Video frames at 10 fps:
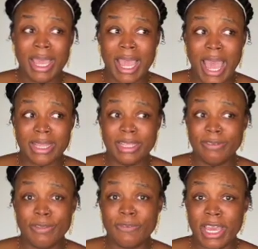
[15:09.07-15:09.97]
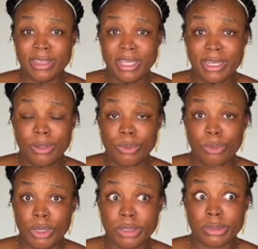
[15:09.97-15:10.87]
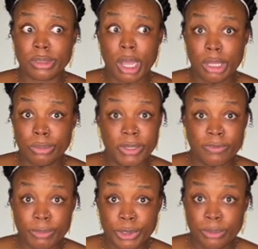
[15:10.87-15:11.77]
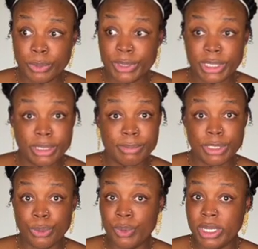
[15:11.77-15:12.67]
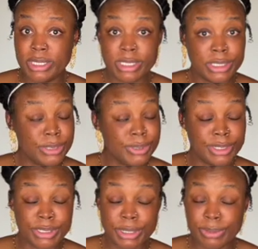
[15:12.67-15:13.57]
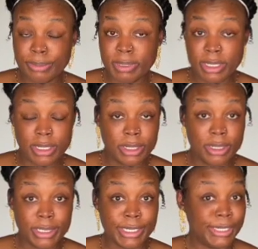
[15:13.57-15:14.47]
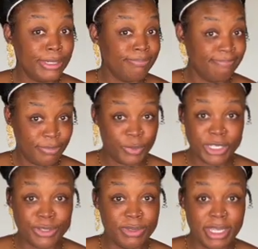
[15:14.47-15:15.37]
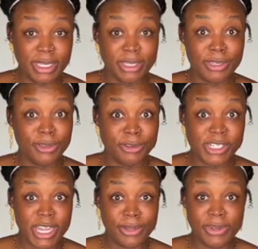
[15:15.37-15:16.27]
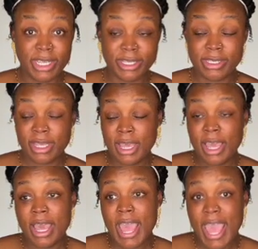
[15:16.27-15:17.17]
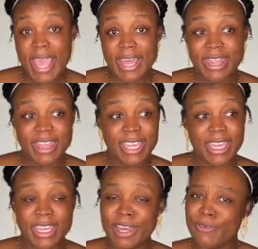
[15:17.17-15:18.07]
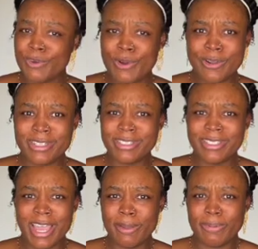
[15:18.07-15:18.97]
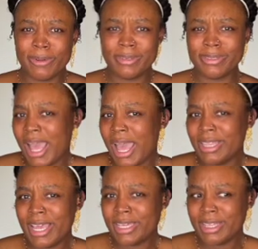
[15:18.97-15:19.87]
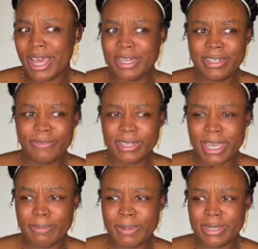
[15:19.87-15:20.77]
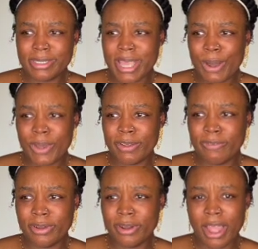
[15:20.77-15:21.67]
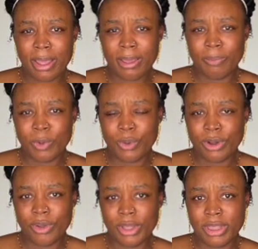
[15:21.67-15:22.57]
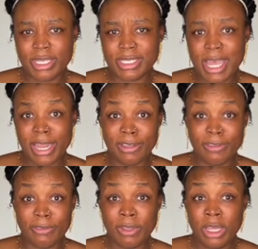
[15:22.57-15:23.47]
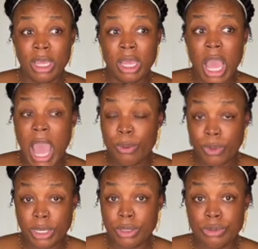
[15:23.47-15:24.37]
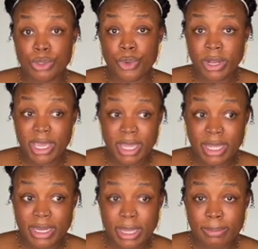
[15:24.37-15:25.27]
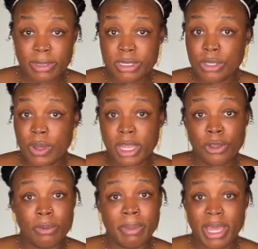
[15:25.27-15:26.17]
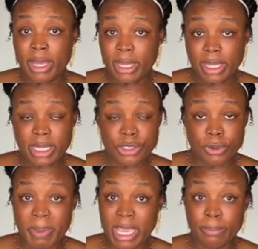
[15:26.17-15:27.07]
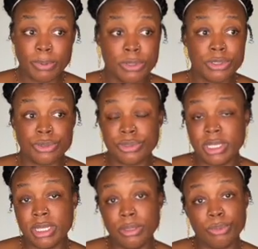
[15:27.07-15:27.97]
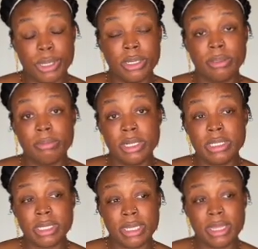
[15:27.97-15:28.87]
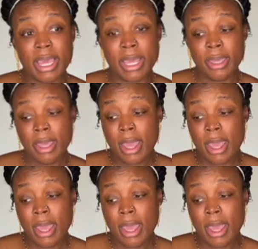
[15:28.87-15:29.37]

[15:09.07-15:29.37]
I love the fact that it works all the way from newborn up to 1 to 2 years old, depending on what you think your child needs. And then, of course, diapers. I like a lot of different diapers. However, I'm more on the side of I want to use organic diapers, so I don't buy Huggies or Pampers or any random brands like that.